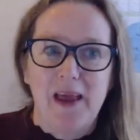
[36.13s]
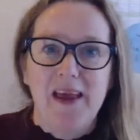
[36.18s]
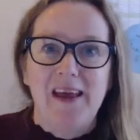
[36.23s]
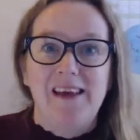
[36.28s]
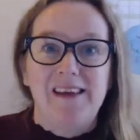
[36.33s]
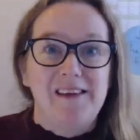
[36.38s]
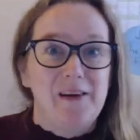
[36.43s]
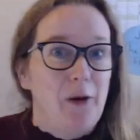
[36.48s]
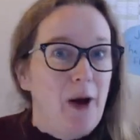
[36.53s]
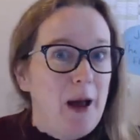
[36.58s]

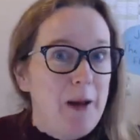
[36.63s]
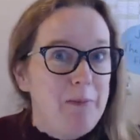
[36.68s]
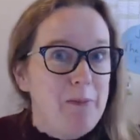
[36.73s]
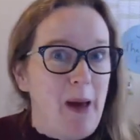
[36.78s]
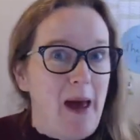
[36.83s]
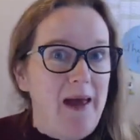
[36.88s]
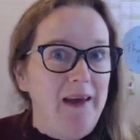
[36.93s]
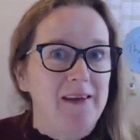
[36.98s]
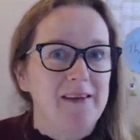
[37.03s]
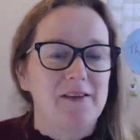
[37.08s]
So I'm
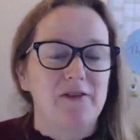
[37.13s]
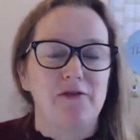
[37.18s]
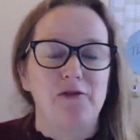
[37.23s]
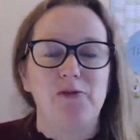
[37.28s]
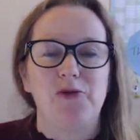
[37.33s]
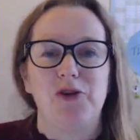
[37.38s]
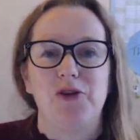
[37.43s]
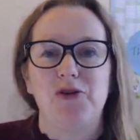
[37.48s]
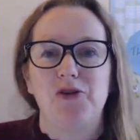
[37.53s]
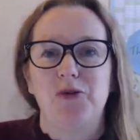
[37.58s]
Bex from
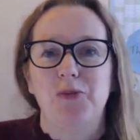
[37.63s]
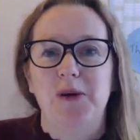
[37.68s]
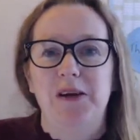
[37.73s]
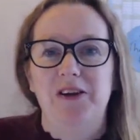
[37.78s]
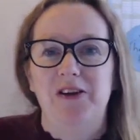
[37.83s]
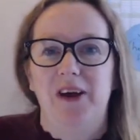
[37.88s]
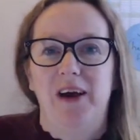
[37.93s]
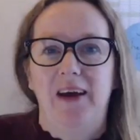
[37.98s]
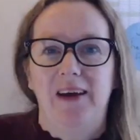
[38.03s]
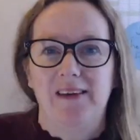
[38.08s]
Social
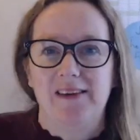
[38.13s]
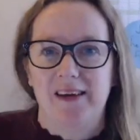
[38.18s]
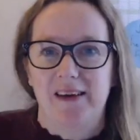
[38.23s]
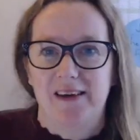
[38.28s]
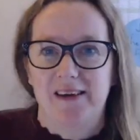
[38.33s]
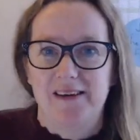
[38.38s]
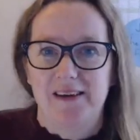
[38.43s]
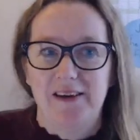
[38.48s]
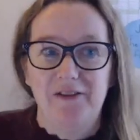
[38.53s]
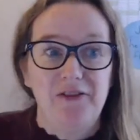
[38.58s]
Media
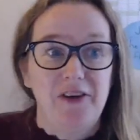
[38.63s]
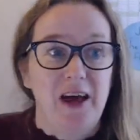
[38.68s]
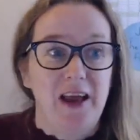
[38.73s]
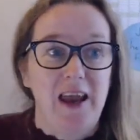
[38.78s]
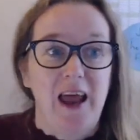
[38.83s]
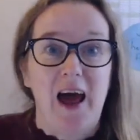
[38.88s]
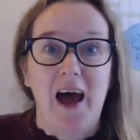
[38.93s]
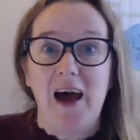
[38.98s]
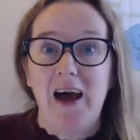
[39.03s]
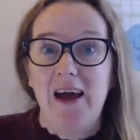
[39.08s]
Executive, and
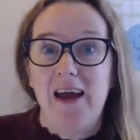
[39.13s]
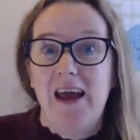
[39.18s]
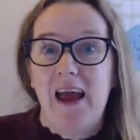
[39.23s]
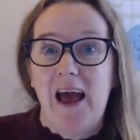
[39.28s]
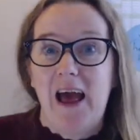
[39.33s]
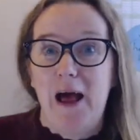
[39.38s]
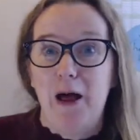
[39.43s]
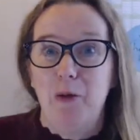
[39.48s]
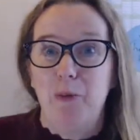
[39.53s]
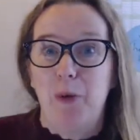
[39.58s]
I
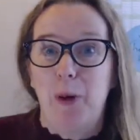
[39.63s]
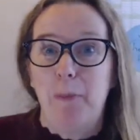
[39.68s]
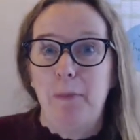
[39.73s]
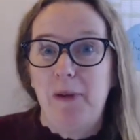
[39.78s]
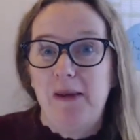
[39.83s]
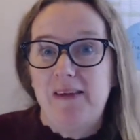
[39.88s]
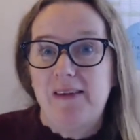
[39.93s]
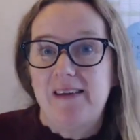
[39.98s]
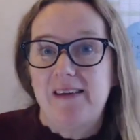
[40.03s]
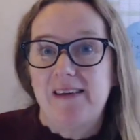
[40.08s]
help
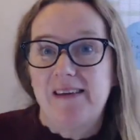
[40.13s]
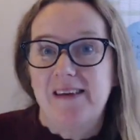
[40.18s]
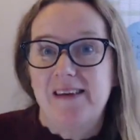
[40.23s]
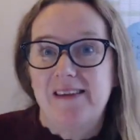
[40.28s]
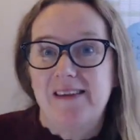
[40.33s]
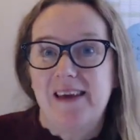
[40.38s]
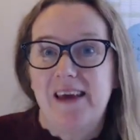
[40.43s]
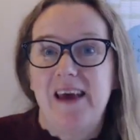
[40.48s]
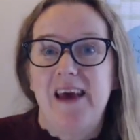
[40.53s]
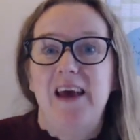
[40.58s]
businesses